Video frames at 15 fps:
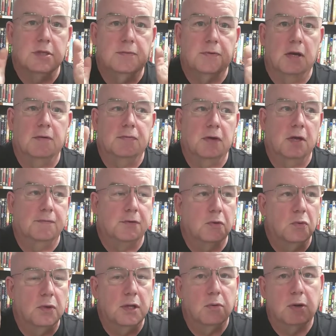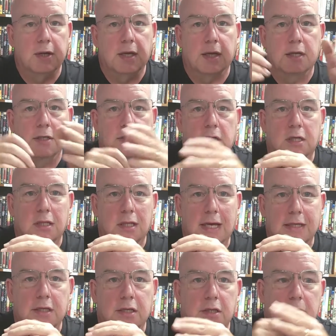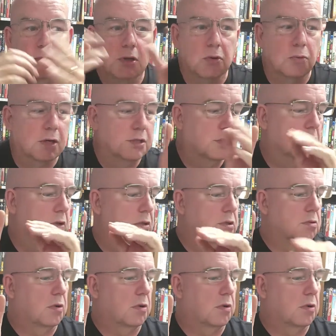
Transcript: if you really want to get into collecting them, the originals,